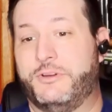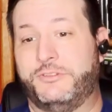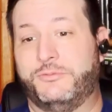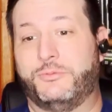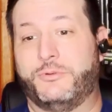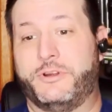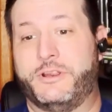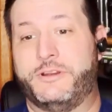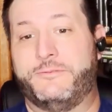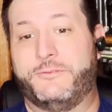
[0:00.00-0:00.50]

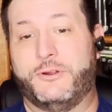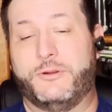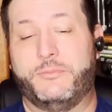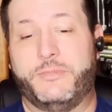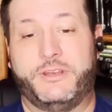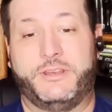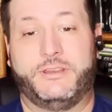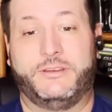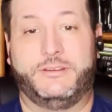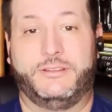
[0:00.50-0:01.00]
worried for a
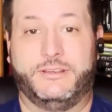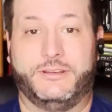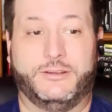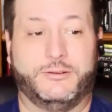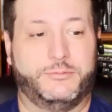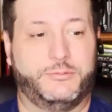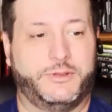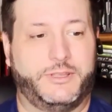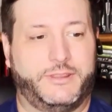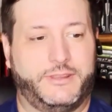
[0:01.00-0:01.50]
minute,
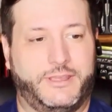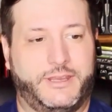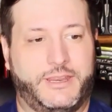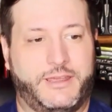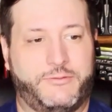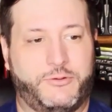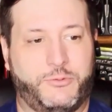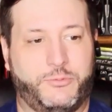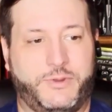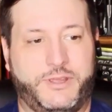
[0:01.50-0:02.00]
they'd have a
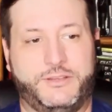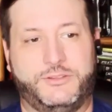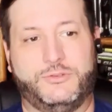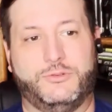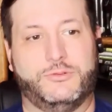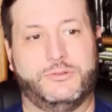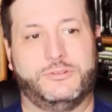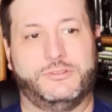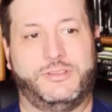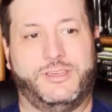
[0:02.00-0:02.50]

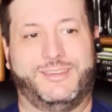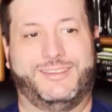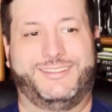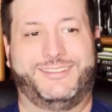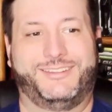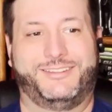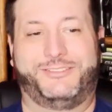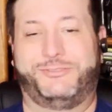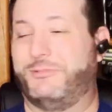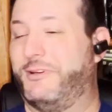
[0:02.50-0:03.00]
retooled
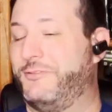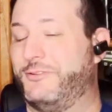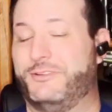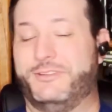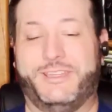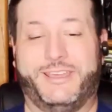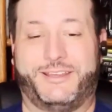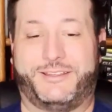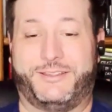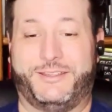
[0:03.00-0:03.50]
swivel
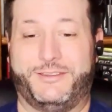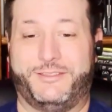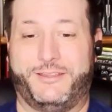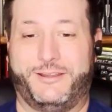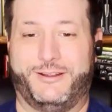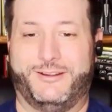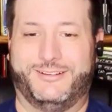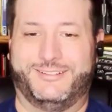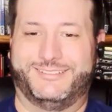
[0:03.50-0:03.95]
neck in there.